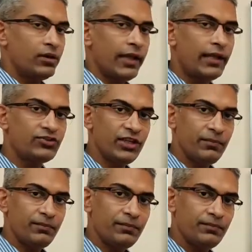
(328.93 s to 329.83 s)

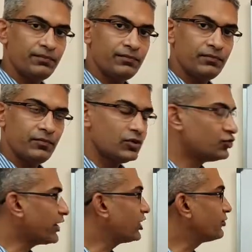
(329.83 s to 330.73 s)
LCM
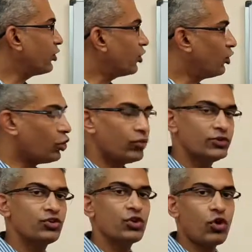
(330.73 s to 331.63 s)
stands for
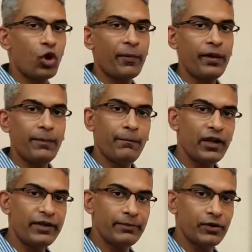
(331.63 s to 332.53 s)
lowest common
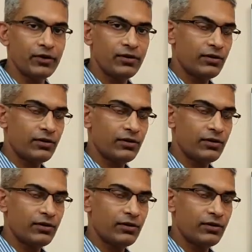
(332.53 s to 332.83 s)
multiple.